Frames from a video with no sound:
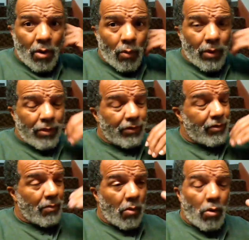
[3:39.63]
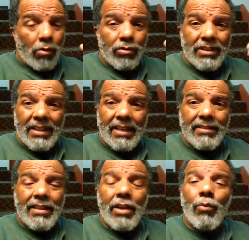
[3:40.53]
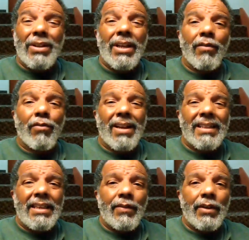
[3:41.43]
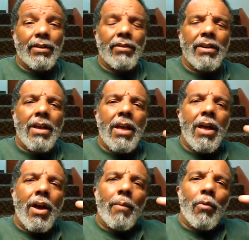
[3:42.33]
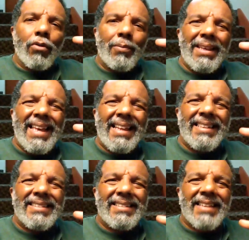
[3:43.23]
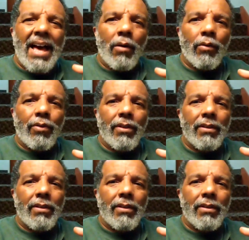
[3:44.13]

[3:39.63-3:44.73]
whether it's tomorrow or the next day, whenever I leave here, I'm going to be headed south